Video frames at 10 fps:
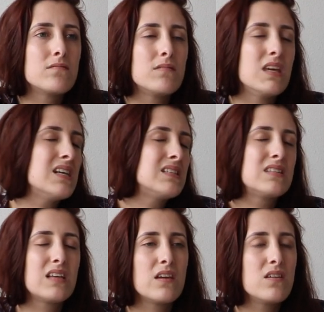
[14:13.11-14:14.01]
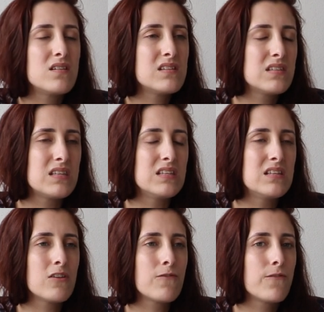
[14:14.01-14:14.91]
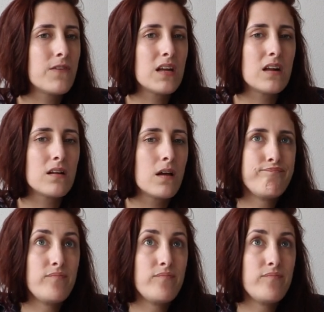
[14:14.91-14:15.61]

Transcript: yes, serious, he didn't feel